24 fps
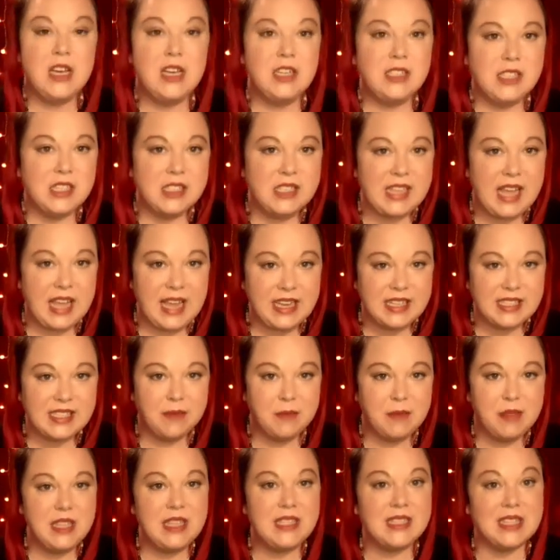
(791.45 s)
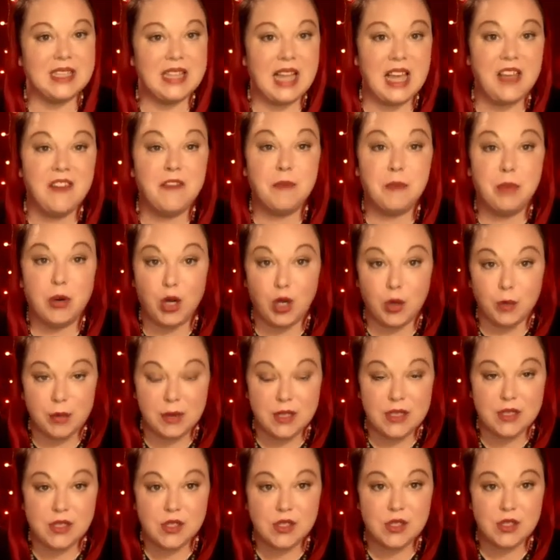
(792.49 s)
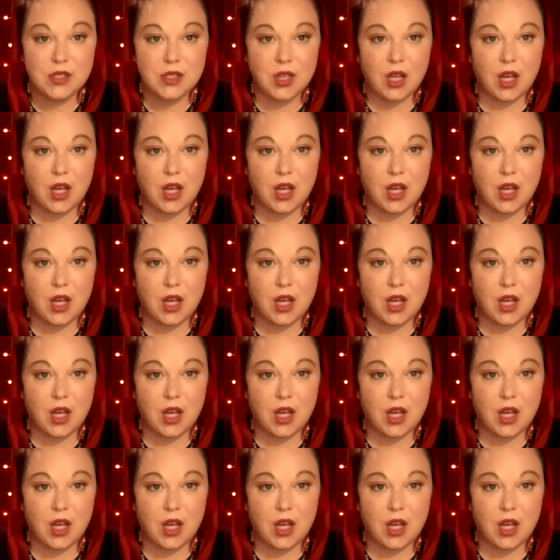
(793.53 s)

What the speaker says: to take some of these life purpose